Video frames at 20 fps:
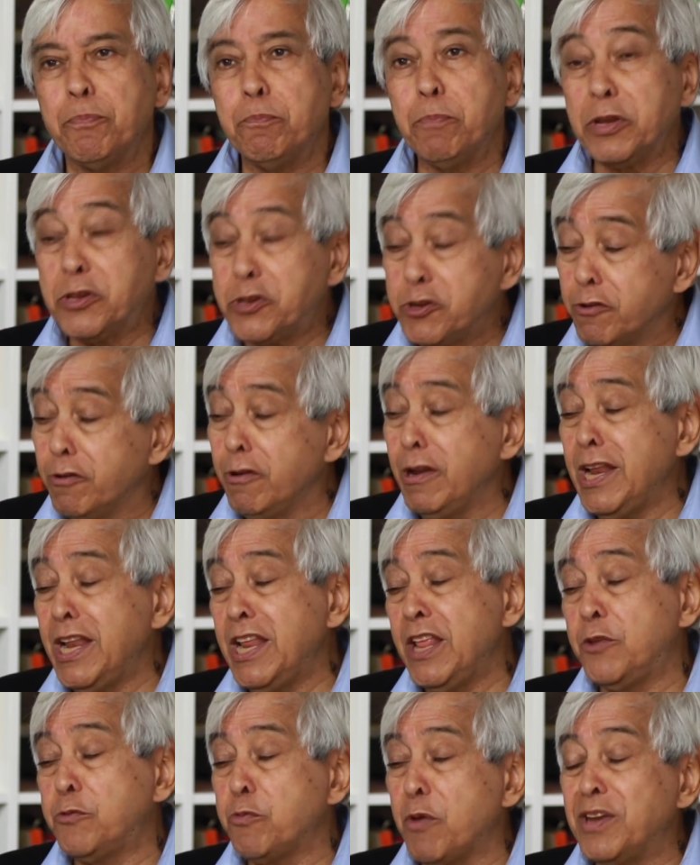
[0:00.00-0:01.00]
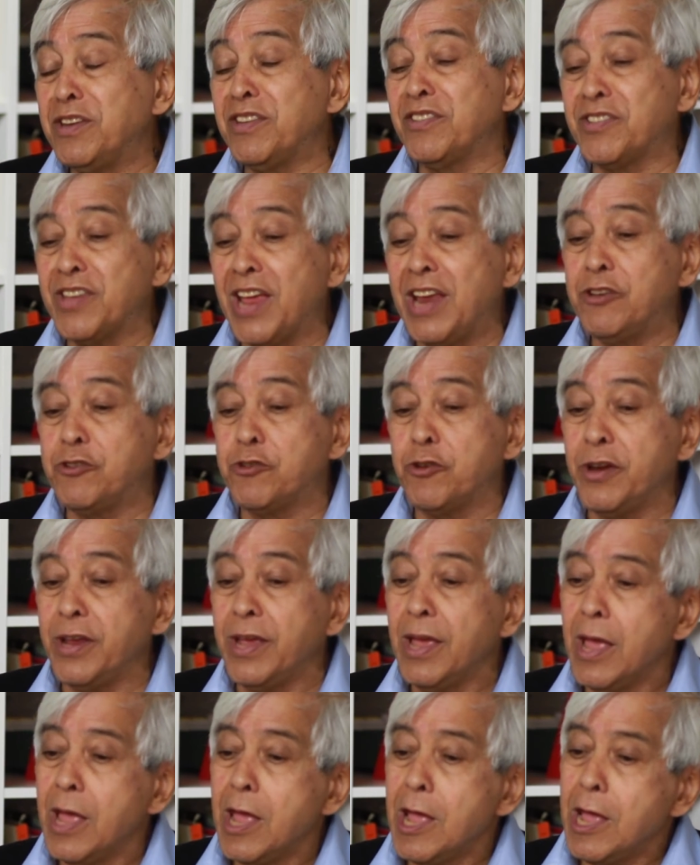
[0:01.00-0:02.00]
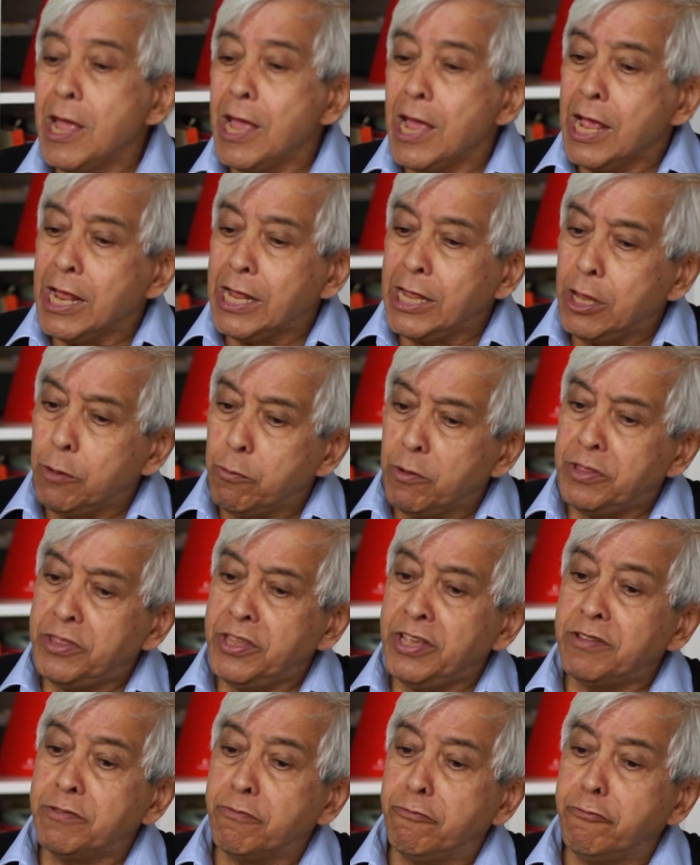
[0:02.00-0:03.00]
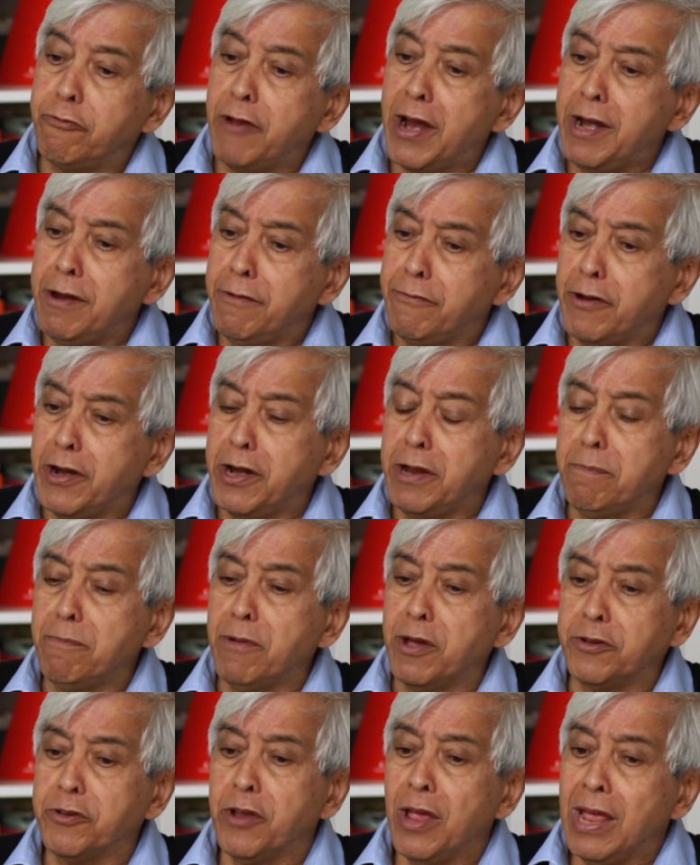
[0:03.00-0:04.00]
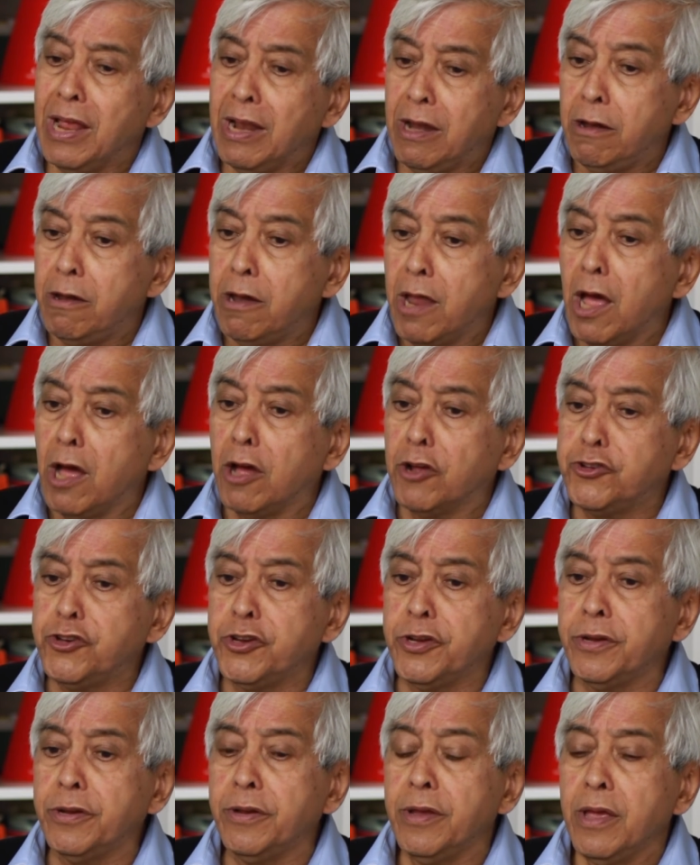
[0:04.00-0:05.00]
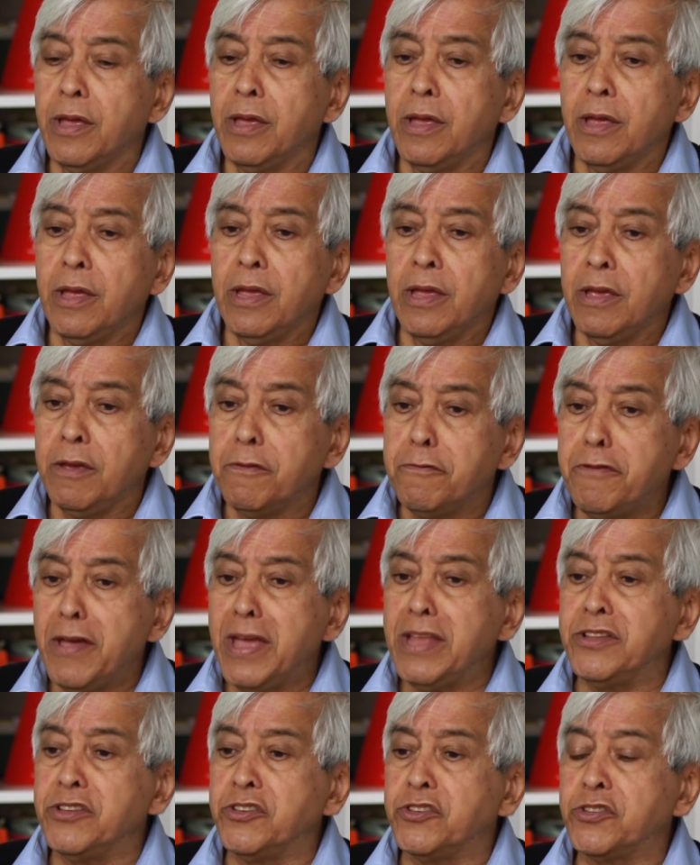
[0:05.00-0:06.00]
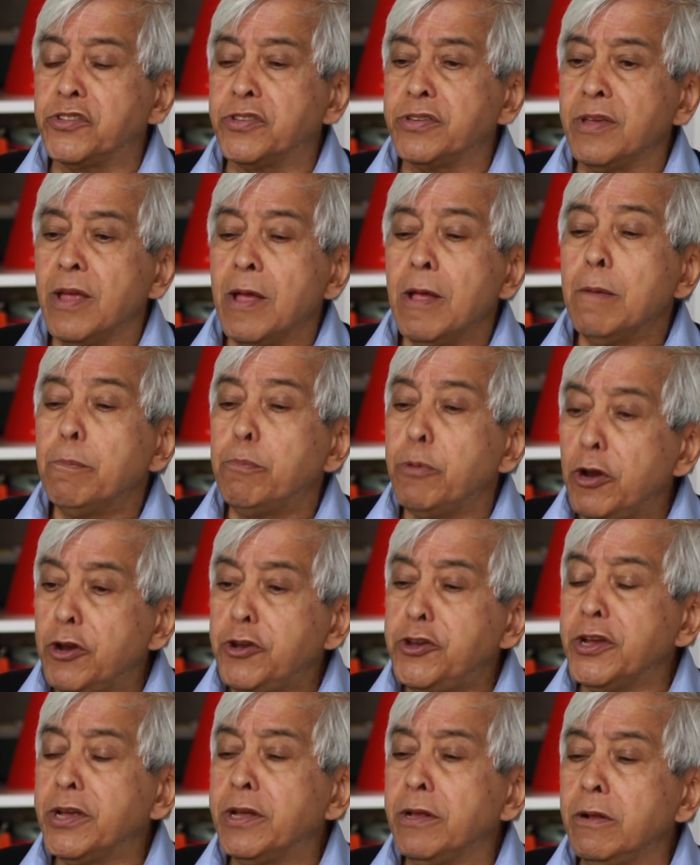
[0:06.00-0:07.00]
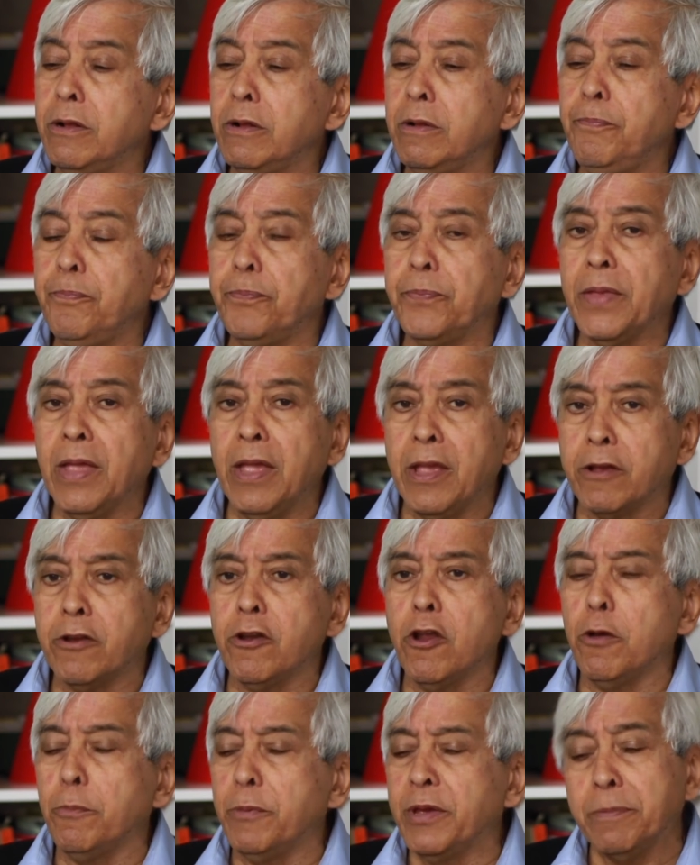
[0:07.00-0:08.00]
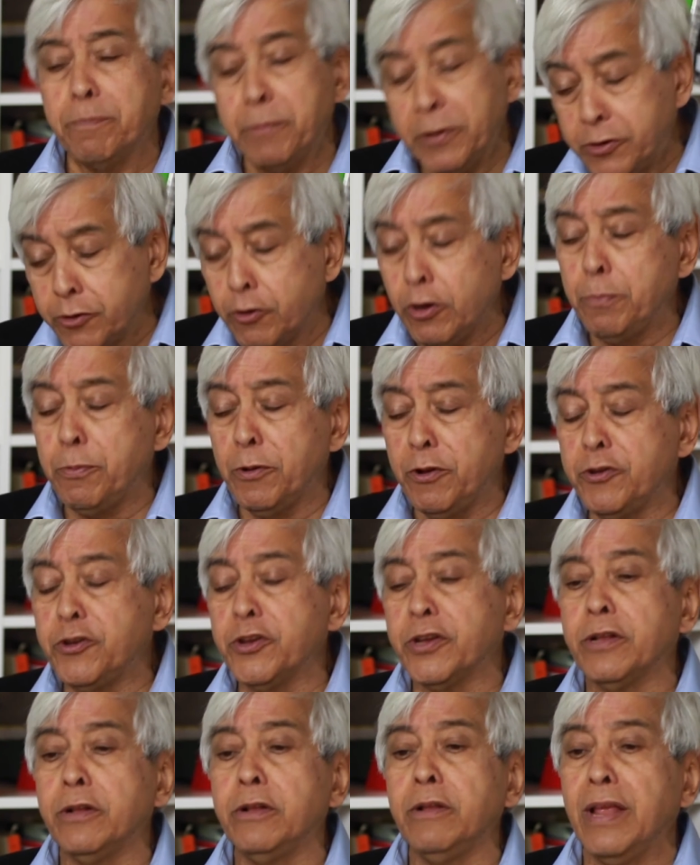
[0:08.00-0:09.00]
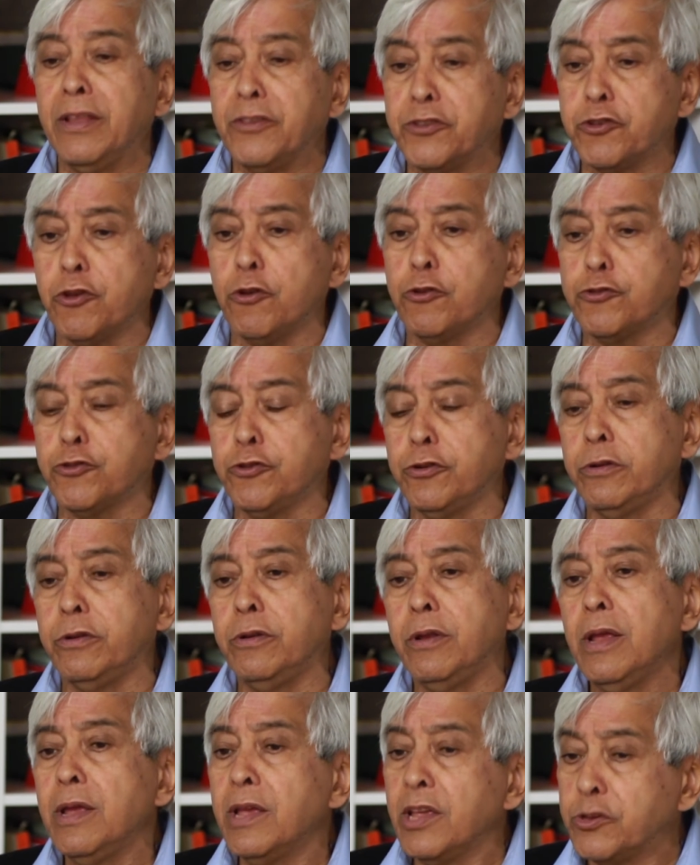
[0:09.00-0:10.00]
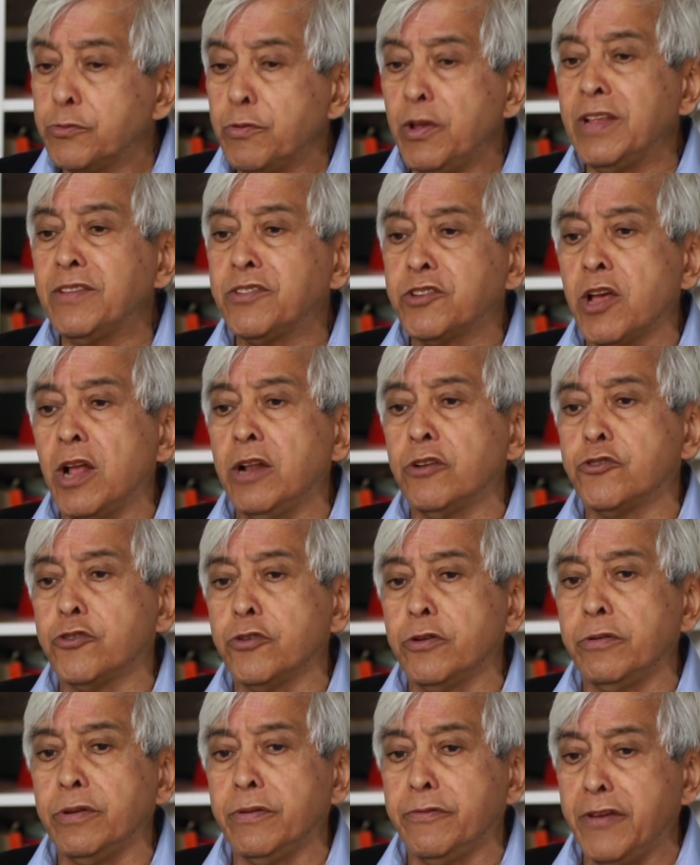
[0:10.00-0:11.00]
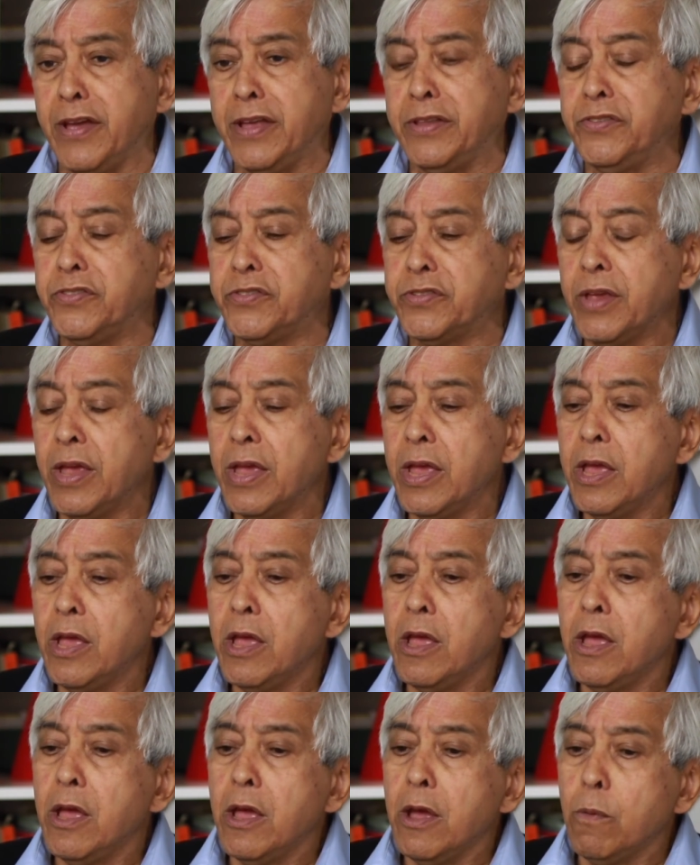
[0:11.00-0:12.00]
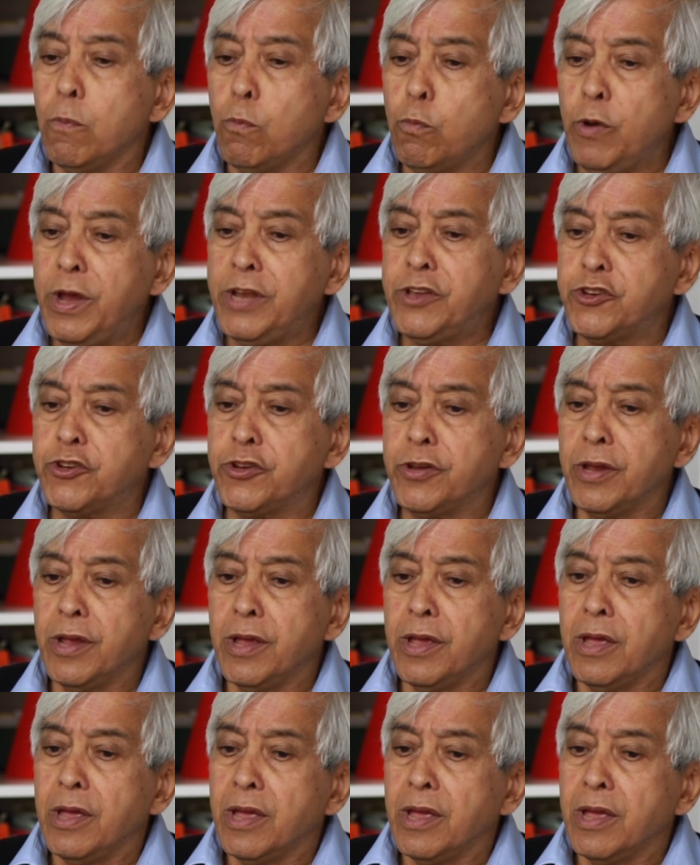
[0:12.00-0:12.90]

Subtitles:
particularly in the 20th century, there were these very, very much larger events, political, economic, particularly political and social, as well as cultural events, which